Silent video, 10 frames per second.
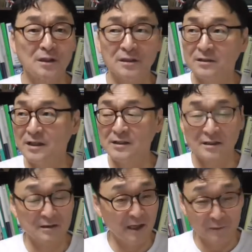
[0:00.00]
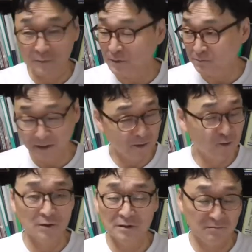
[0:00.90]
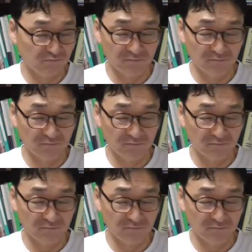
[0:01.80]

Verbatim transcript: It, they just everybody doing